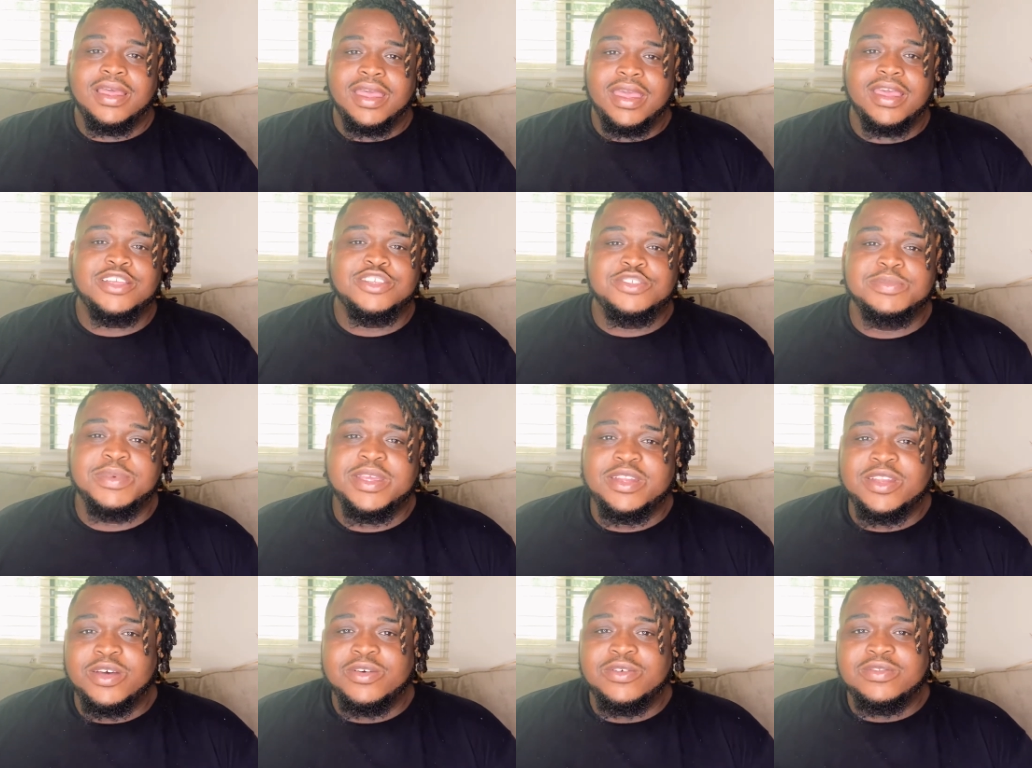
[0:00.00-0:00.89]
As you
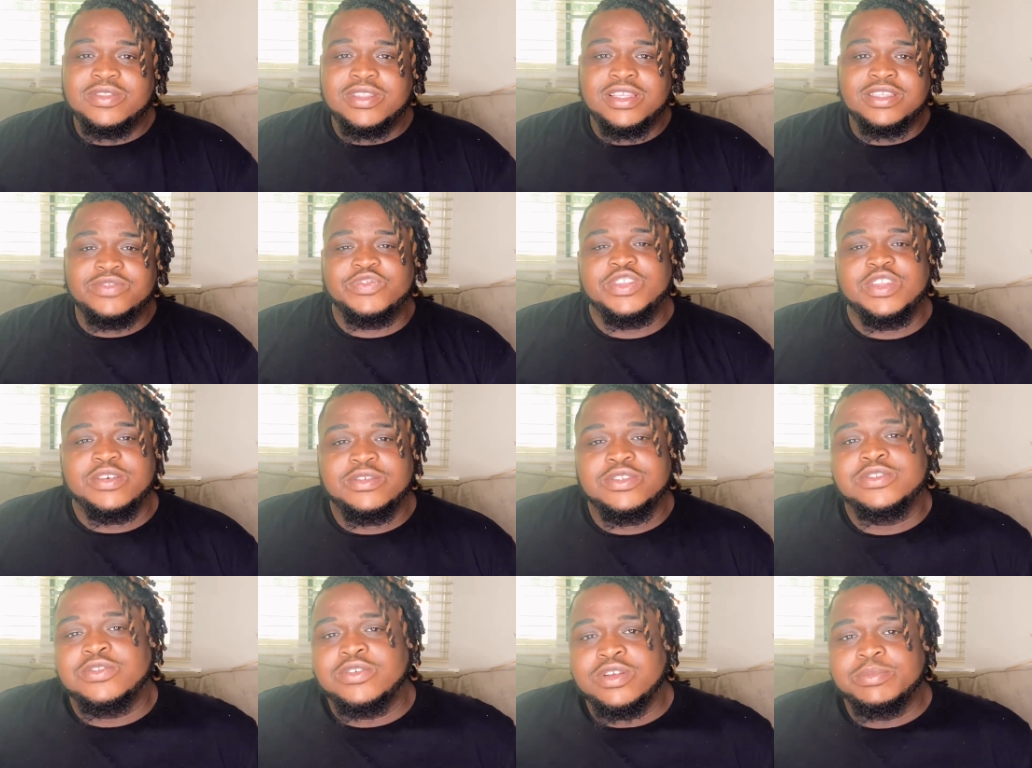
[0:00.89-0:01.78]
may know, this video
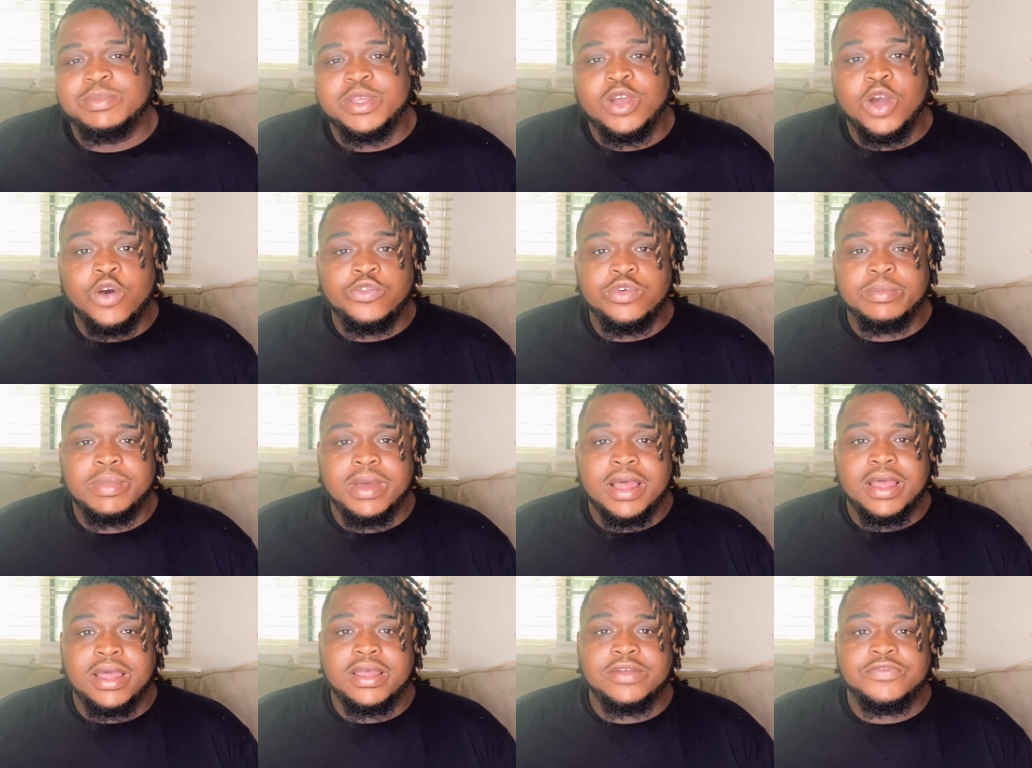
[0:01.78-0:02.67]
is going to be over
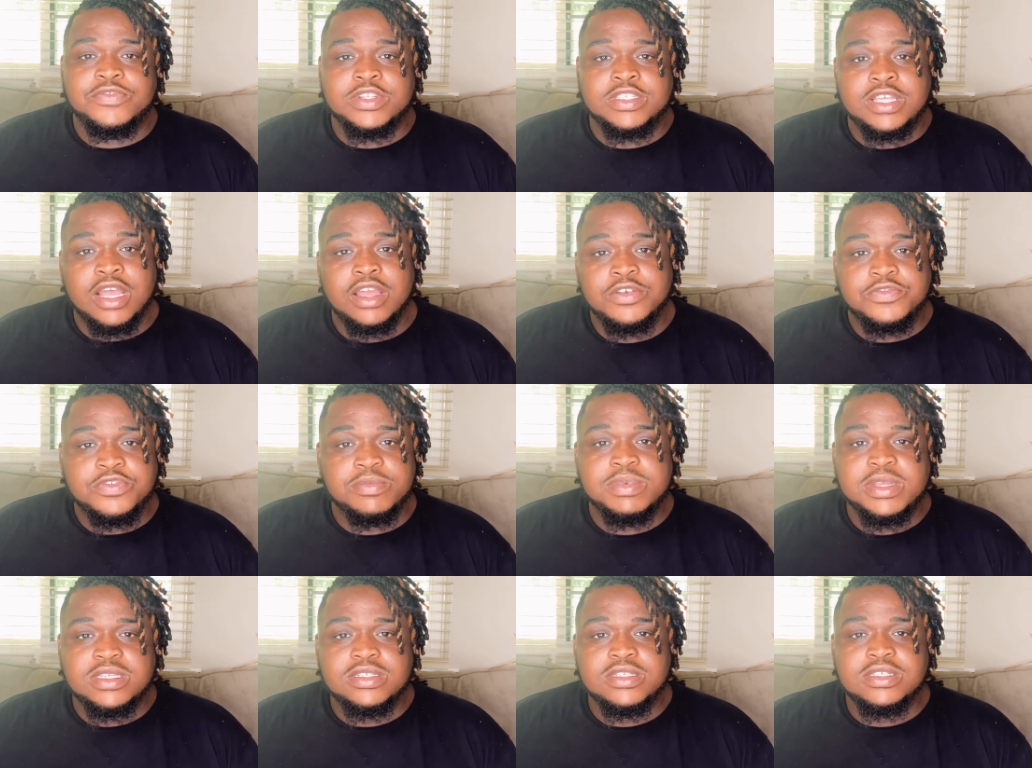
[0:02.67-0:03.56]
my photography
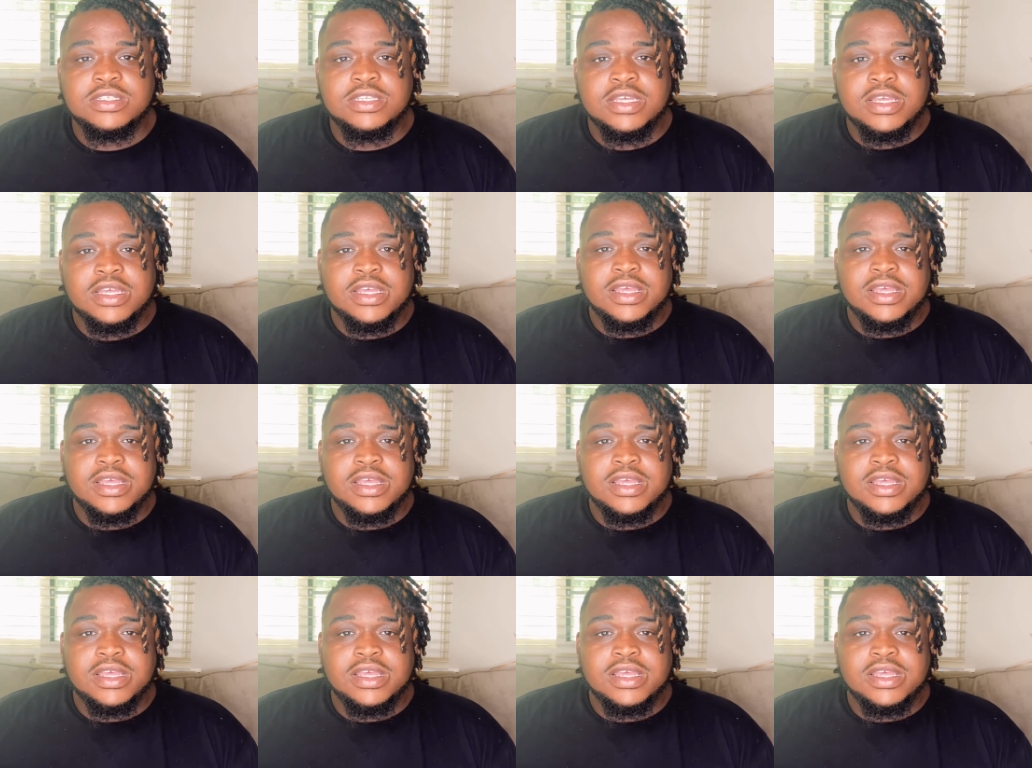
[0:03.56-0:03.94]
business.